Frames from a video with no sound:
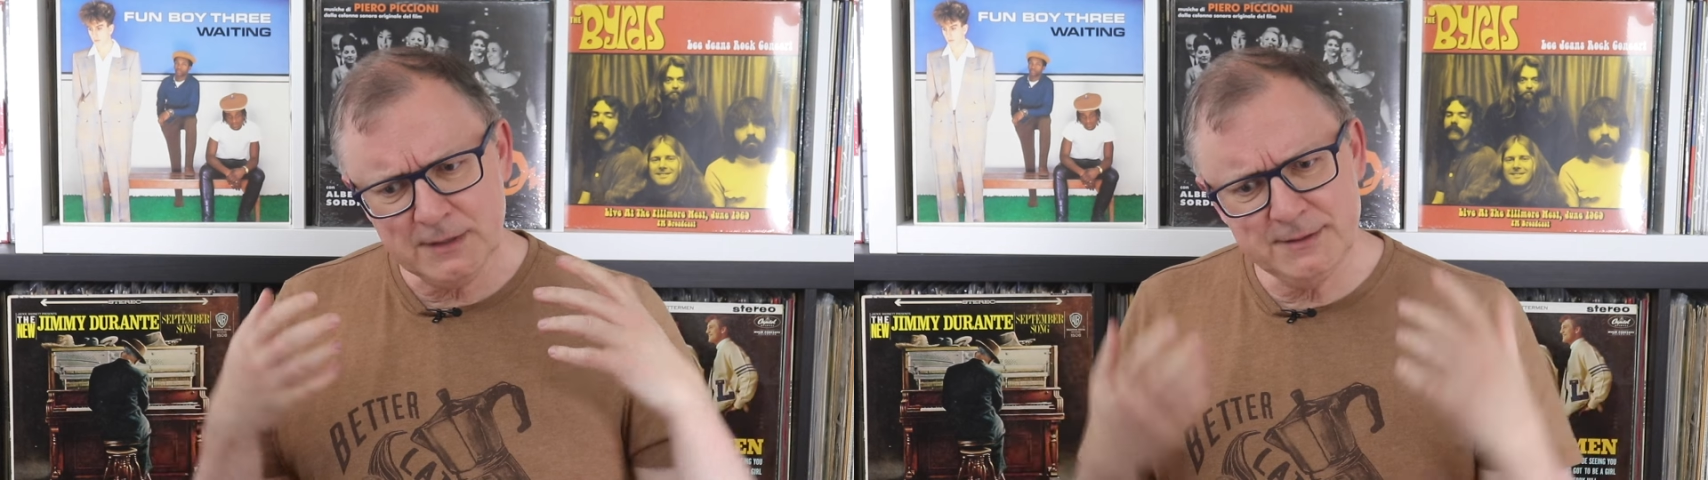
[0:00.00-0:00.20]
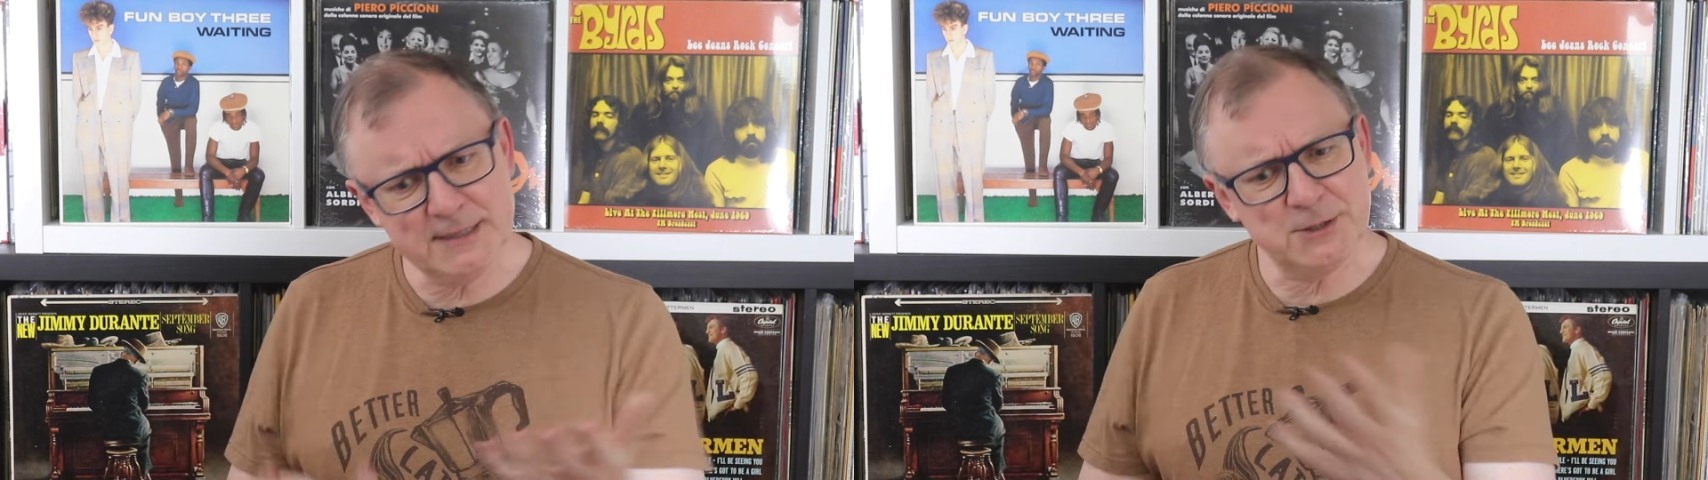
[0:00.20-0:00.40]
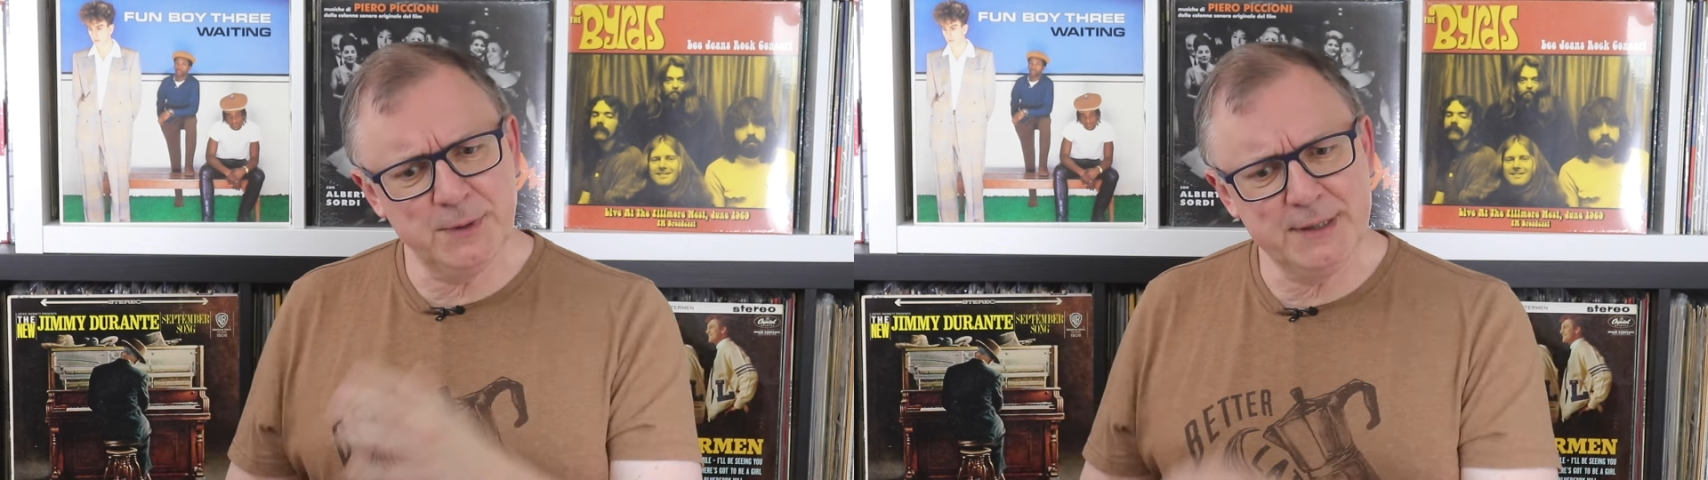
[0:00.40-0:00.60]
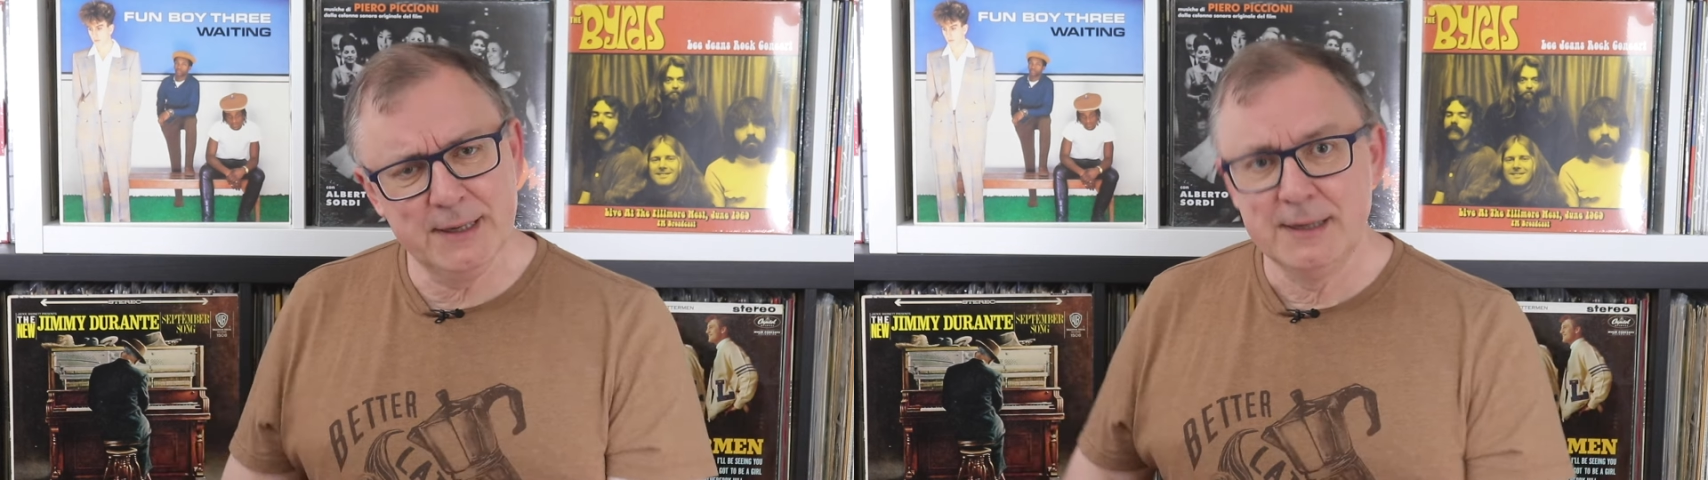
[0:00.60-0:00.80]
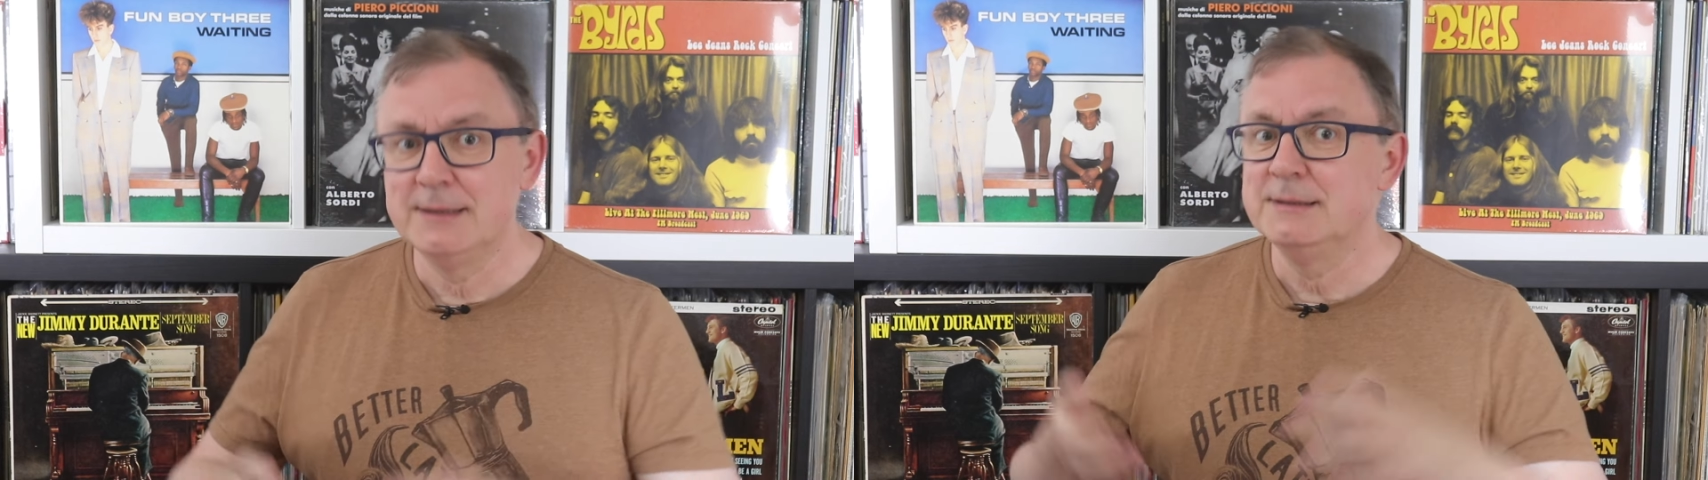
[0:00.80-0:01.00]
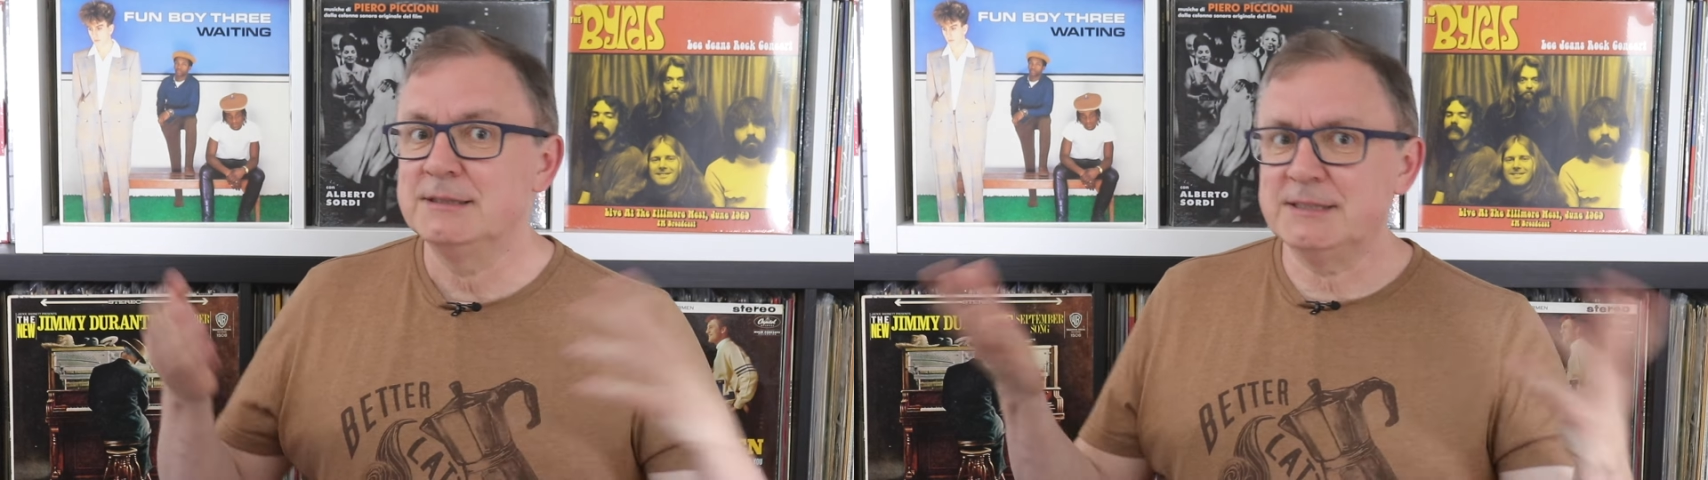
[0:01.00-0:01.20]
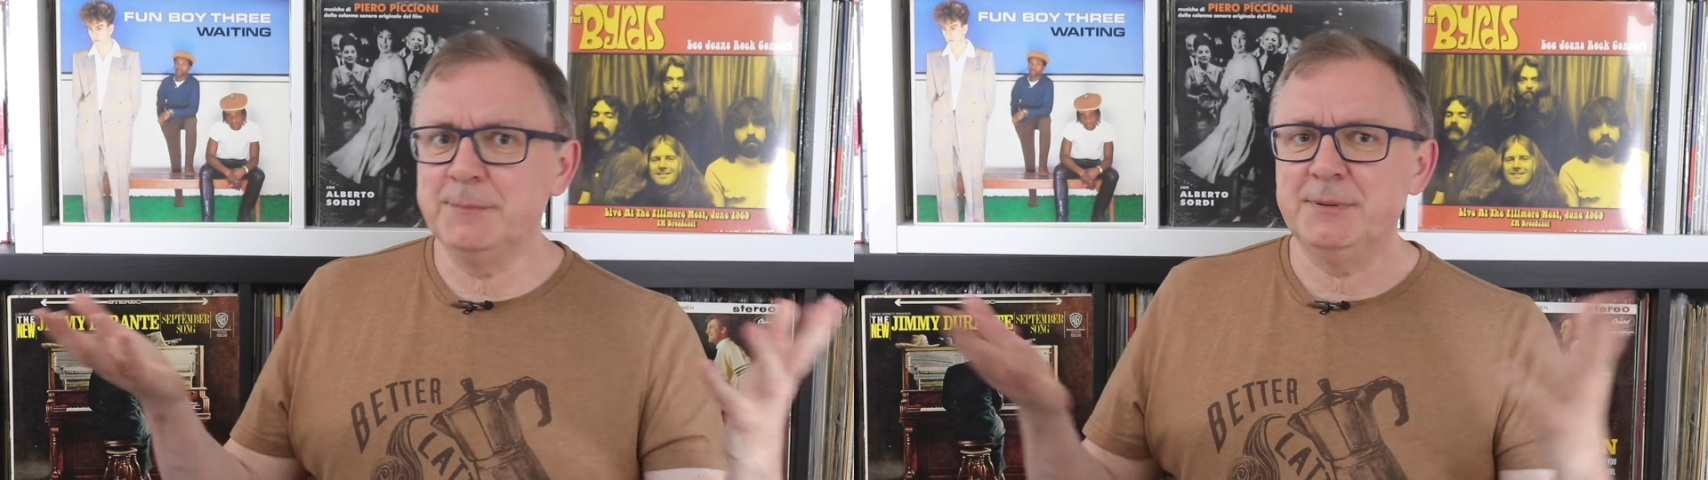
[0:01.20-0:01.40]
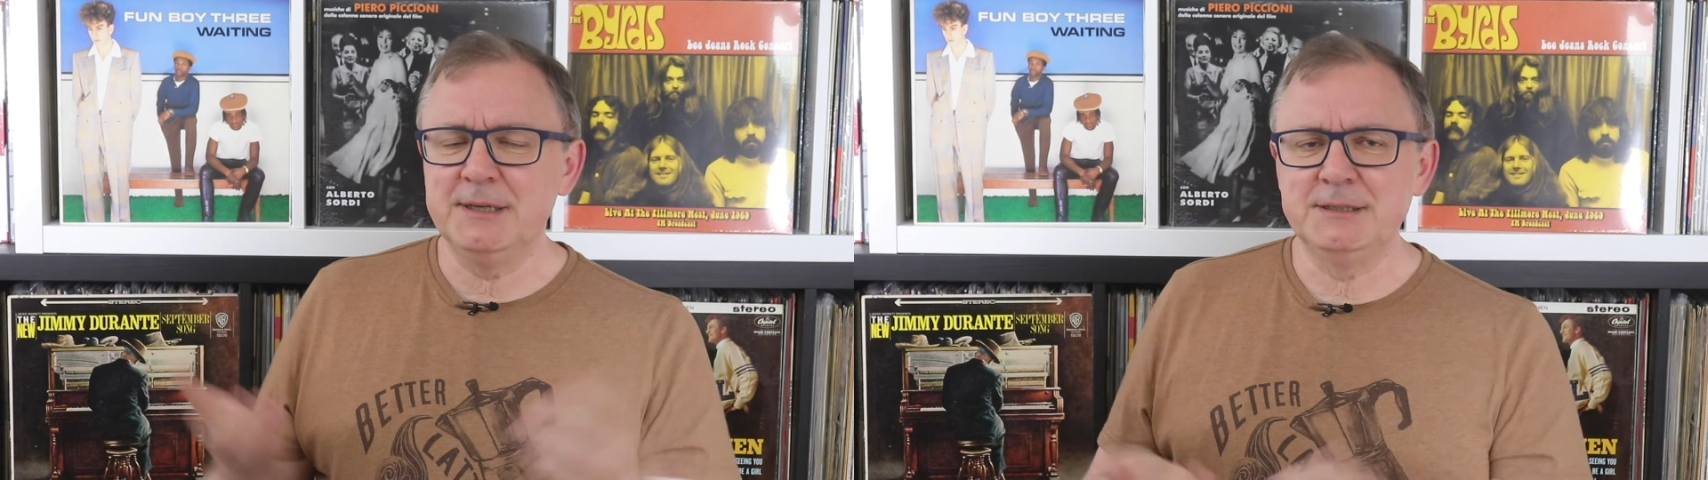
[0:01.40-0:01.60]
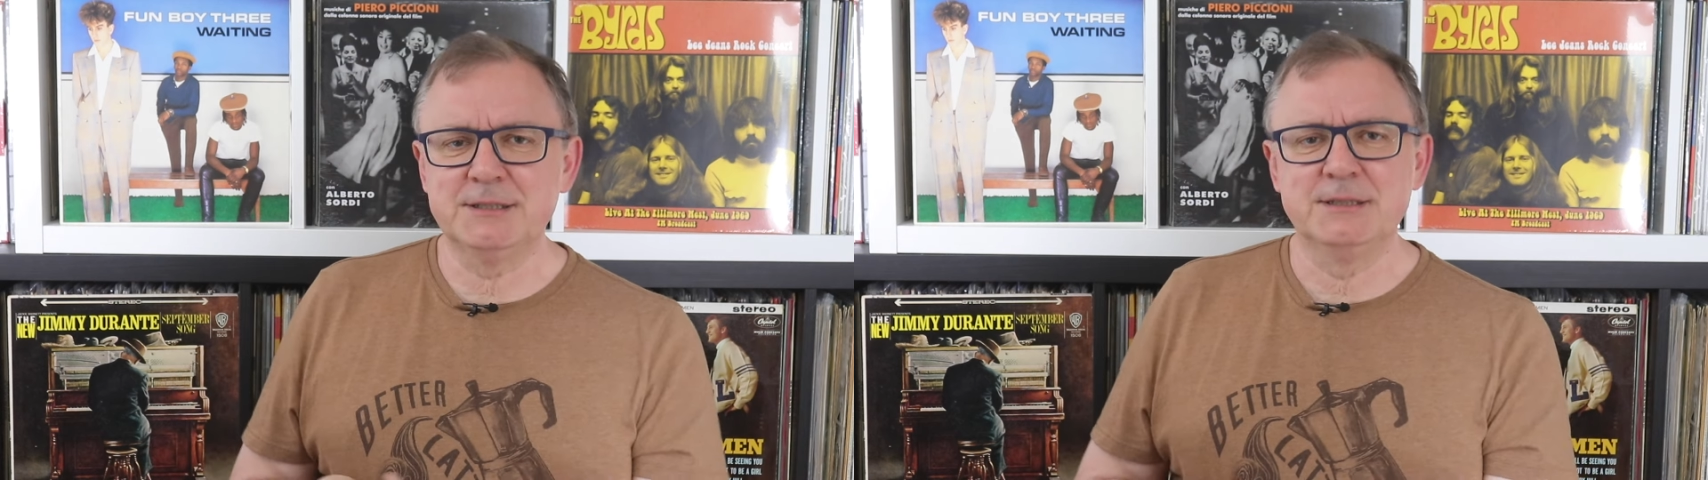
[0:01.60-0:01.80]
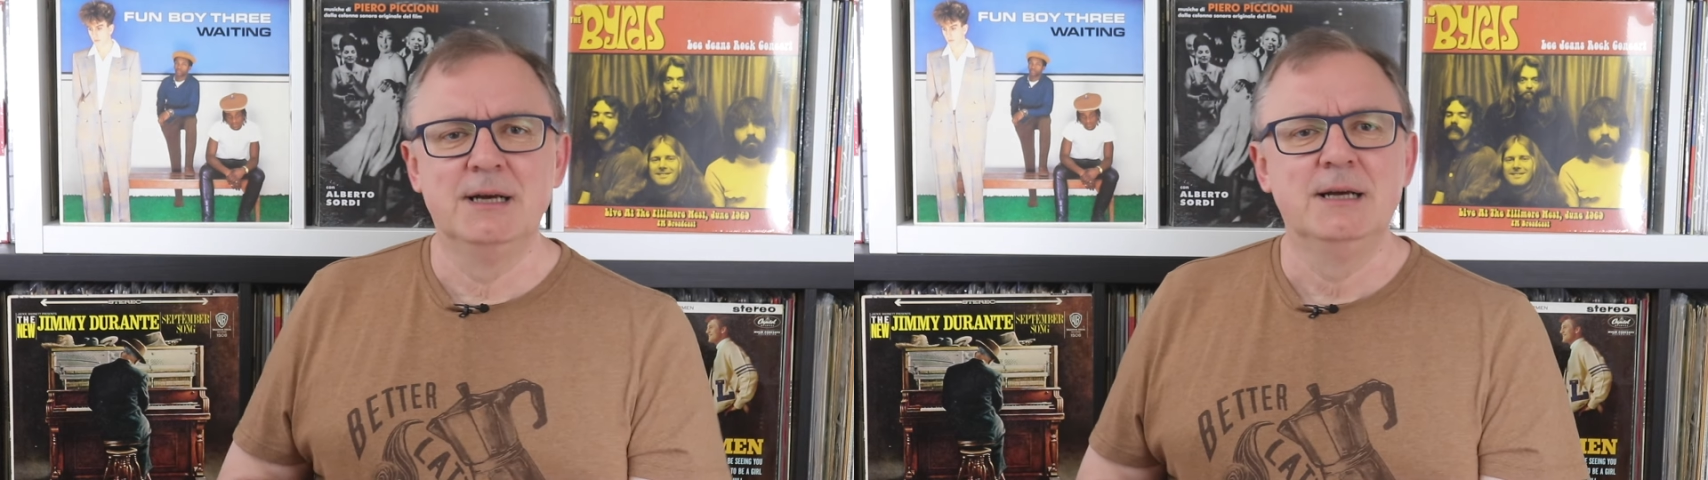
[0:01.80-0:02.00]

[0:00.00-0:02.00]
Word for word: next week, same place,